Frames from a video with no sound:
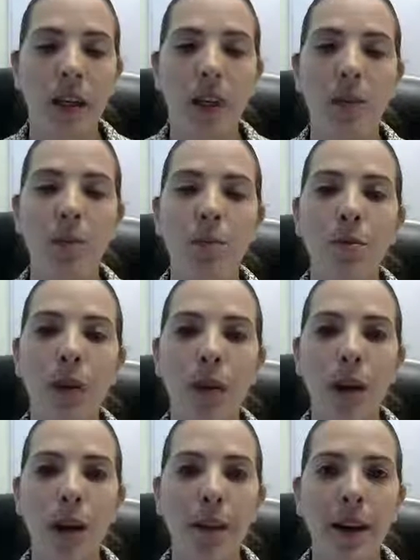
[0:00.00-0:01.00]
In
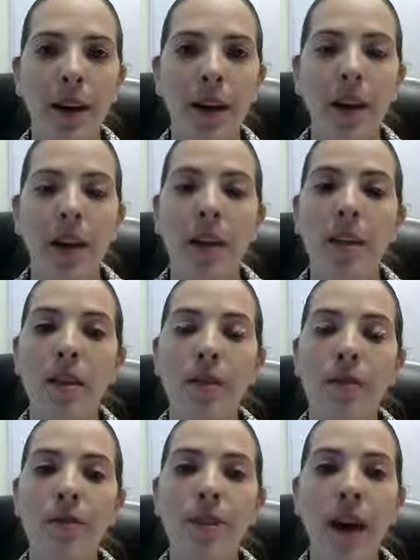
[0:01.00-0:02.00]
programming, the
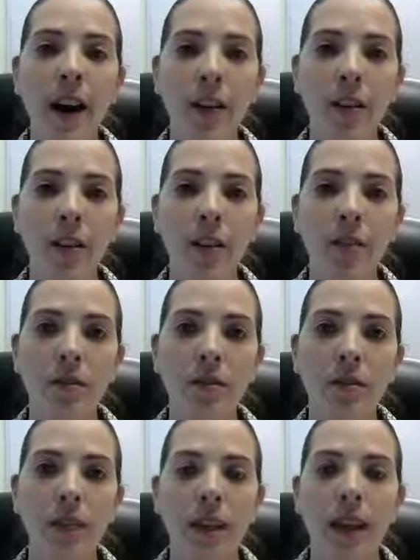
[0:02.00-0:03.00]
file
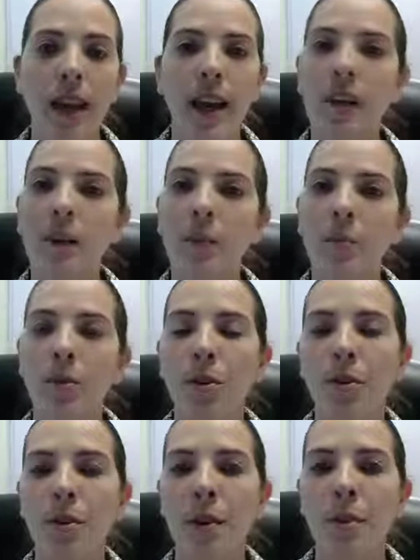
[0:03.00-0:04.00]
and the
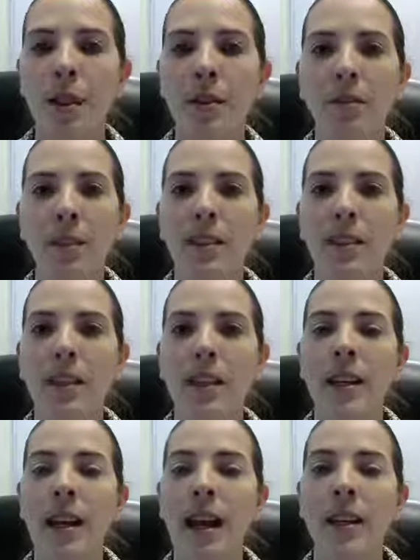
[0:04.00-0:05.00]
program that reads it
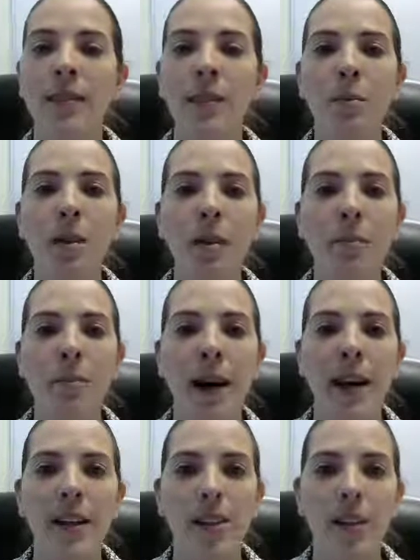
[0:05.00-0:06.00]
have to be a
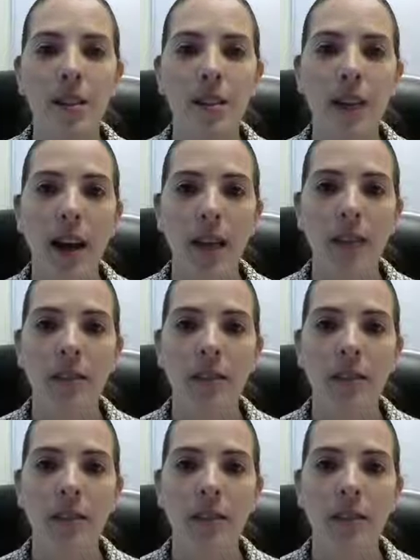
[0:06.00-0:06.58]
matched set.